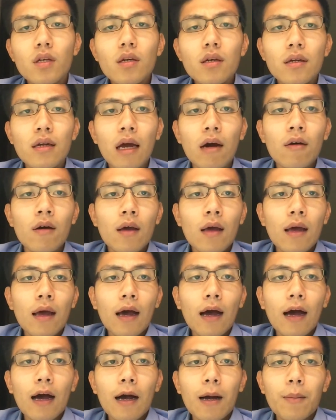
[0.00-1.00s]
Now,
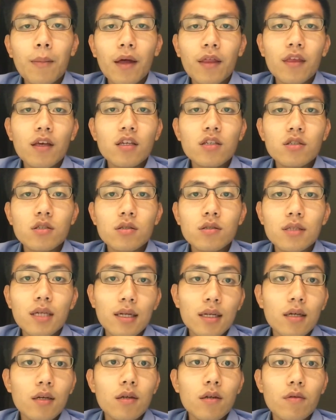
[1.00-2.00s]
I think
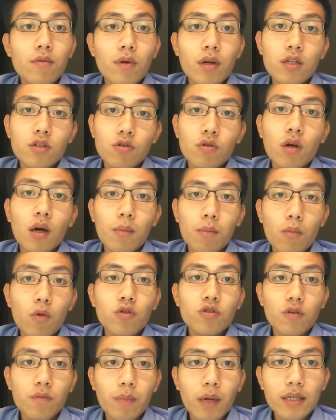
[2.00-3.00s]
studying really took up
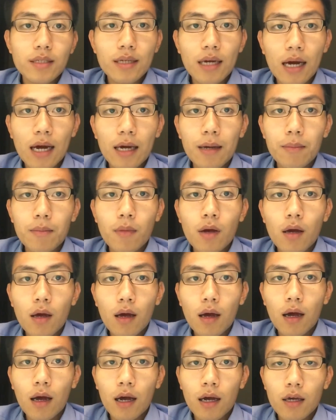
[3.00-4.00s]
most of my time
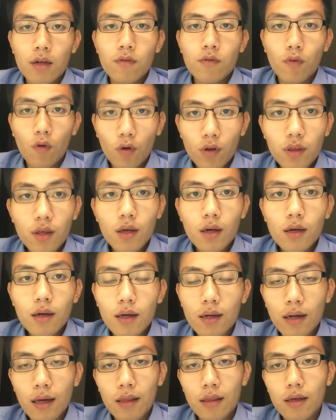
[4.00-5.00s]
in 4th year,
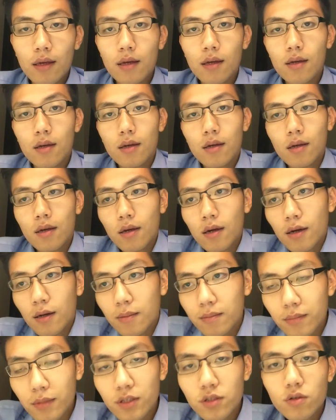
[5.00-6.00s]
and I think
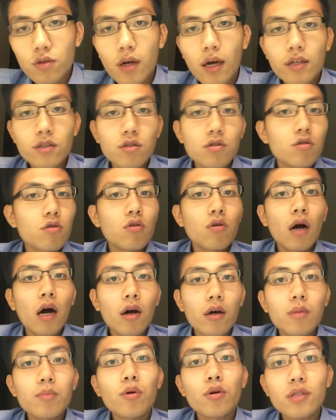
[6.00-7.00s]
as you guys know how
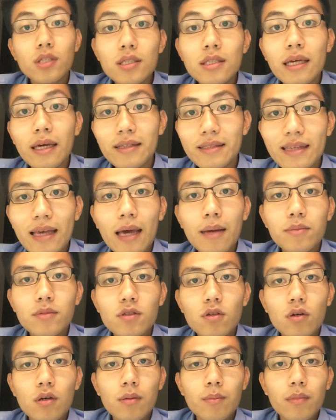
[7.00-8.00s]
important the exams
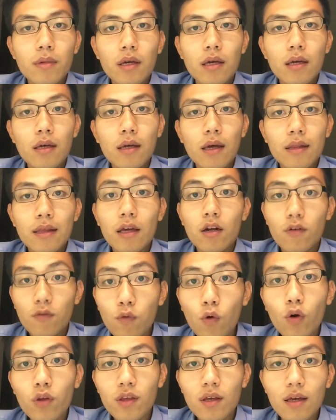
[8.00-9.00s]
at the end of
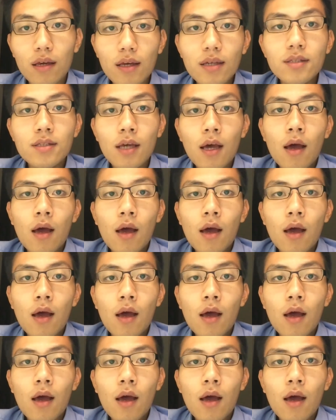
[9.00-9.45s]
4th year is.